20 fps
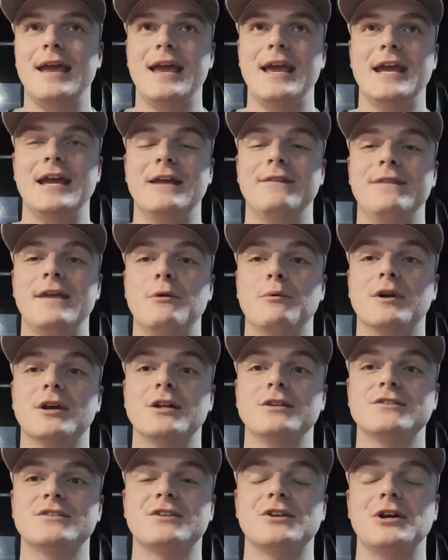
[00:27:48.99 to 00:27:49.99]
and they were
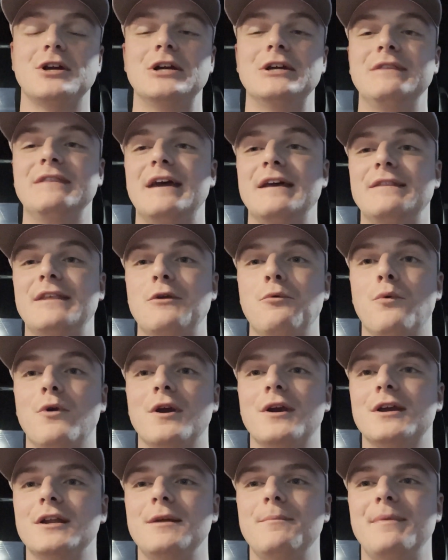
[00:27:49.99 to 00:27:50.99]
concerned that they
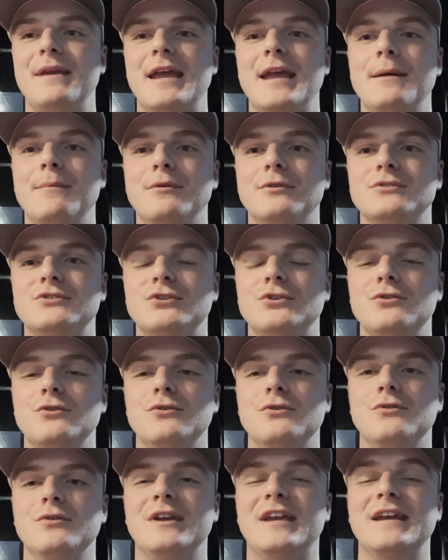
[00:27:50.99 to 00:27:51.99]
weren't going to be able
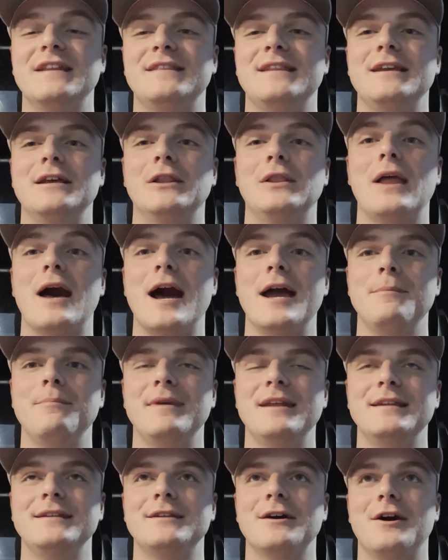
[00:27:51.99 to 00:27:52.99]
to get the
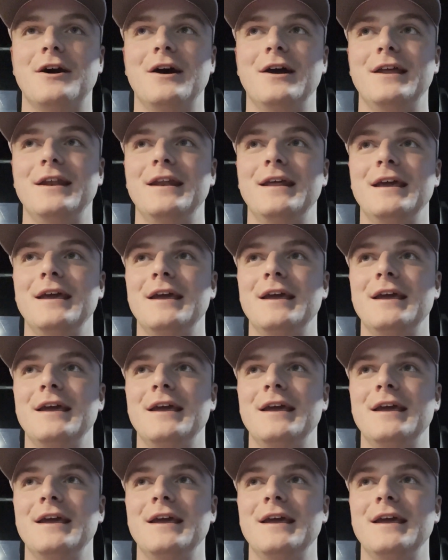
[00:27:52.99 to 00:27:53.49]
alignment done